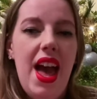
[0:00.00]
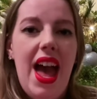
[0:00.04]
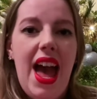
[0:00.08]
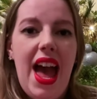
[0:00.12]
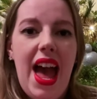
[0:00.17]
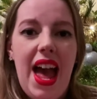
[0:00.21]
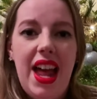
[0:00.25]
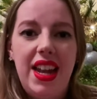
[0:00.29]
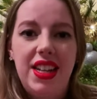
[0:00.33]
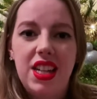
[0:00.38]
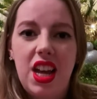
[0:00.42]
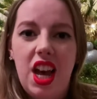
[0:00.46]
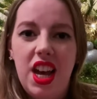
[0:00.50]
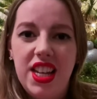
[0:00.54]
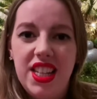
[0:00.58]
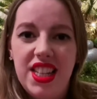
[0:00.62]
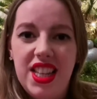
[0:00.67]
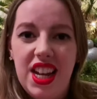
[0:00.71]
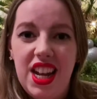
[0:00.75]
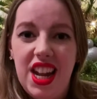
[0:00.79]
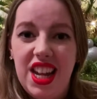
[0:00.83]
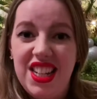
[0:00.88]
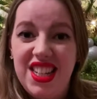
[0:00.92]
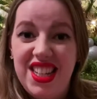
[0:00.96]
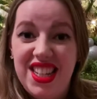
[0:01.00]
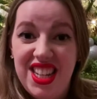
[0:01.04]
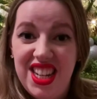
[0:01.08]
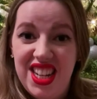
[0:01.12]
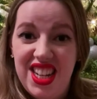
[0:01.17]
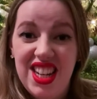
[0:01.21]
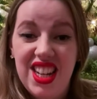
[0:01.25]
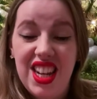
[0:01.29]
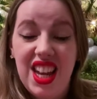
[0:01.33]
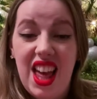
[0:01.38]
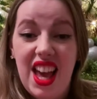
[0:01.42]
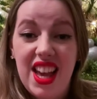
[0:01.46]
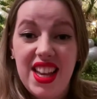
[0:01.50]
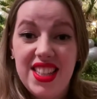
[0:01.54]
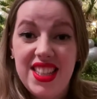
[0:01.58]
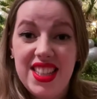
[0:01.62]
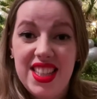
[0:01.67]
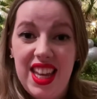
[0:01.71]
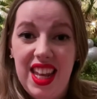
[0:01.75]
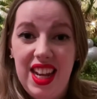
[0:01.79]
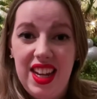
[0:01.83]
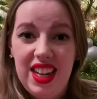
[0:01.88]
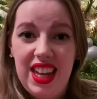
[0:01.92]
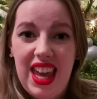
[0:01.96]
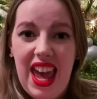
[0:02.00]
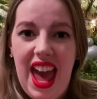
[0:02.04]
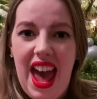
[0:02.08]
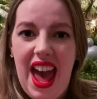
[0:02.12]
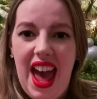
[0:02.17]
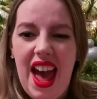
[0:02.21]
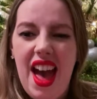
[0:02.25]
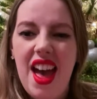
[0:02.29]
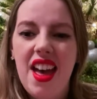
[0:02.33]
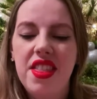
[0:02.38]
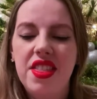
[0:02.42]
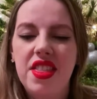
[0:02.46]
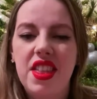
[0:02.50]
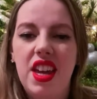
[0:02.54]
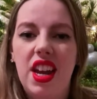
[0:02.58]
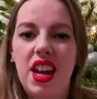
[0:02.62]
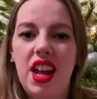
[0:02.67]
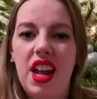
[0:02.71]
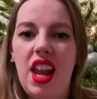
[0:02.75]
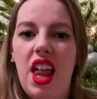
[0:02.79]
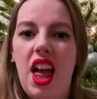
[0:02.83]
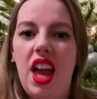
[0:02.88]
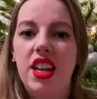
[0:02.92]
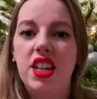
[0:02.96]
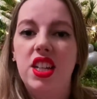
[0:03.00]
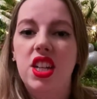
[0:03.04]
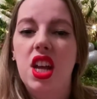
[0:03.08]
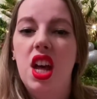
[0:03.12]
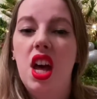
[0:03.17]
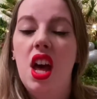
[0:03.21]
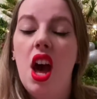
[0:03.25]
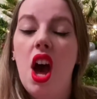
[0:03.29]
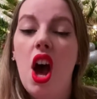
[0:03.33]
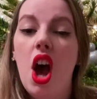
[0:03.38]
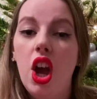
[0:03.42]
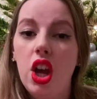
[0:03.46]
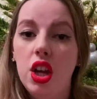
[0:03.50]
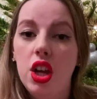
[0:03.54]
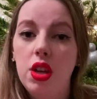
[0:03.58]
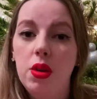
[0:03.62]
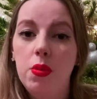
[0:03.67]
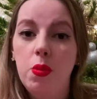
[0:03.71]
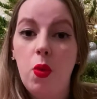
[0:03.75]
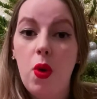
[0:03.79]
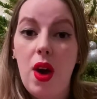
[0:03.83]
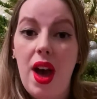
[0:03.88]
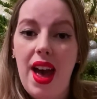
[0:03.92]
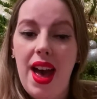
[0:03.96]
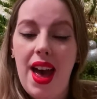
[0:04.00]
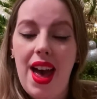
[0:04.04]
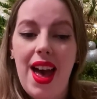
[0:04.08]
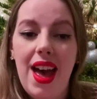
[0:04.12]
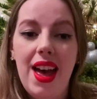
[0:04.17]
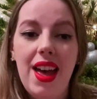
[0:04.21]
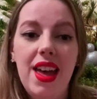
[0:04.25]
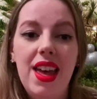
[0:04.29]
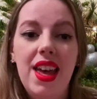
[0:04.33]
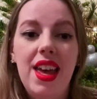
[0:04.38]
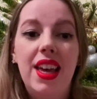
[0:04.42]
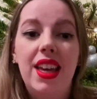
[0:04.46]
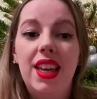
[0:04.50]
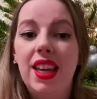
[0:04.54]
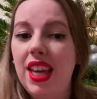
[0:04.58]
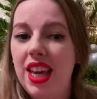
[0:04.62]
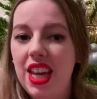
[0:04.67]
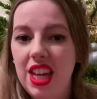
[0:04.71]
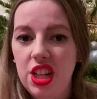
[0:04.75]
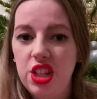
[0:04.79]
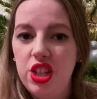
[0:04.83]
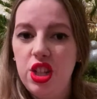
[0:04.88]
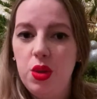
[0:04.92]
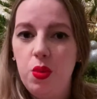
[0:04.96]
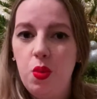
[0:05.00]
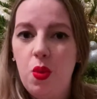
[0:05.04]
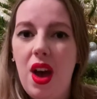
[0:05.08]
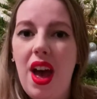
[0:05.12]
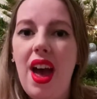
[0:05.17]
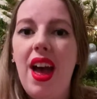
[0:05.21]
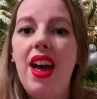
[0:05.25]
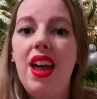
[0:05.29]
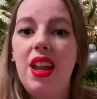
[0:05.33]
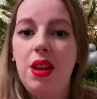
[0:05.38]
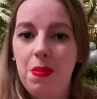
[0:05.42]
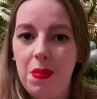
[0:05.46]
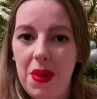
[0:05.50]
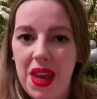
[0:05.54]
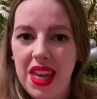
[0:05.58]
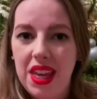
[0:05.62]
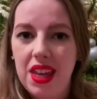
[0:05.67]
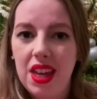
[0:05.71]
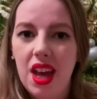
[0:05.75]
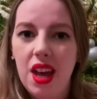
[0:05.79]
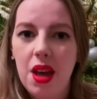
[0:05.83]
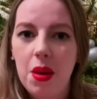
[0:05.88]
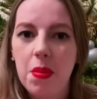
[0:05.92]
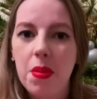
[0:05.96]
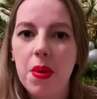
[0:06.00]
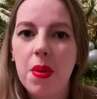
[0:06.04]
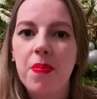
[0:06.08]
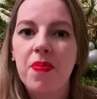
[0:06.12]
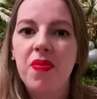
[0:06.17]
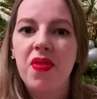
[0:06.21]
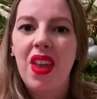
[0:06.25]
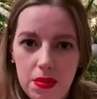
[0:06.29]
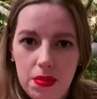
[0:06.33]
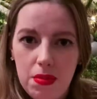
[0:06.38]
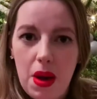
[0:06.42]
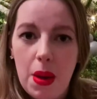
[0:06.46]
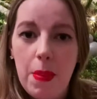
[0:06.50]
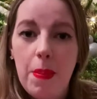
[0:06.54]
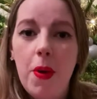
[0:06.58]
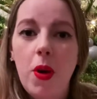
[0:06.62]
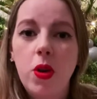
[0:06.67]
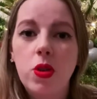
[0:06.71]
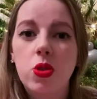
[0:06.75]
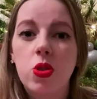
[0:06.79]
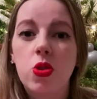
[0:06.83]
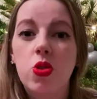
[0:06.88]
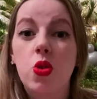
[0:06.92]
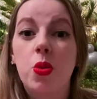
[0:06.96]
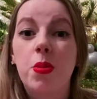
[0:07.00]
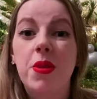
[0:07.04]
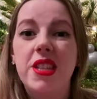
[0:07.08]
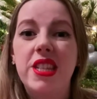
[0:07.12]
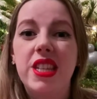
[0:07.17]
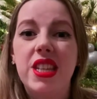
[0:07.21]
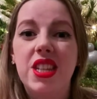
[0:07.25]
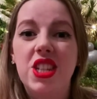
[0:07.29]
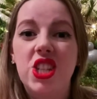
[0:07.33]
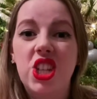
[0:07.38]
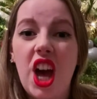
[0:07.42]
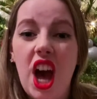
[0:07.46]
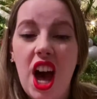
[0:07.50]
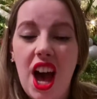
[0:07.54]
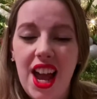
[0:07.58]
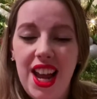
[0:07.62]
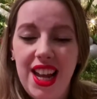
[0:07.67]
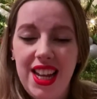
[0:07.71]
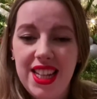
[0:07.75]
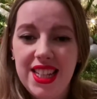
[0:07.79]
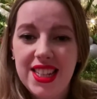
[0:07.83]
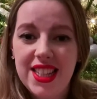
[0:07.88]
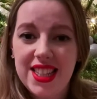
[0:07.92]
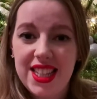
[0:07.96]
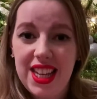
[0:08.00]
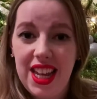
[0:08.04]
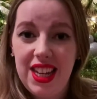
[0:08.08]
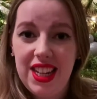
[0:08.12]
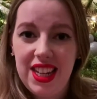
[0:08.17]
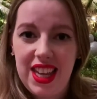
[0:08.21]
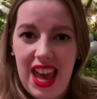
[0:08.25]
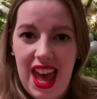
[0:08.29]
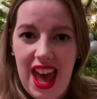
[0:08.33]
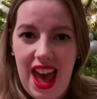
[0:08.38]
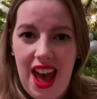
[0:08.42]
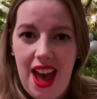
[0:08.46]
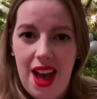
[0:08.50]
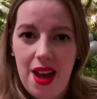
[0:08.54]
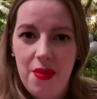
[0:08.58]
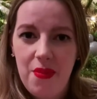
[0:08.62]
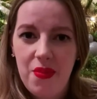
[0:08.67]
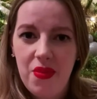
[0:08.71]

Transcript: And I said I didn't like skincare, that I liked homeware, kitchenware and makeup. My box is almost entirely skincare.